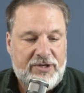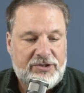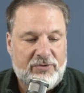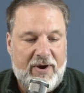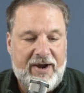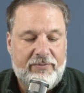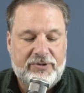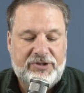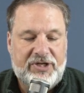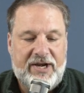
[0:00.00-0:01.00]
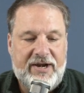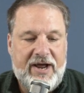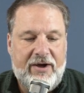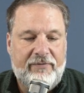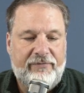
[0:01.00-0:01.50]
So I will send
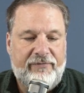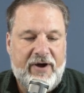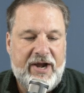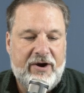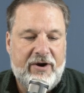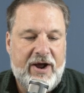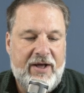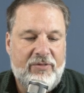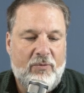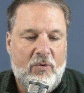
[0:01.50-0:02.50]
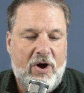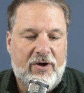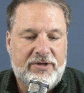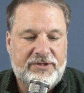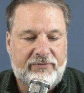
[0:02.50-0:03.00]
down fire on the
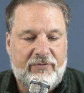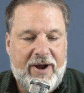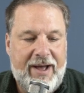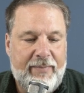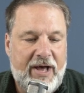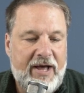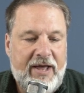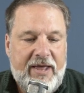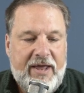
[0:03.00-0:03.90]
walls of Rabbah,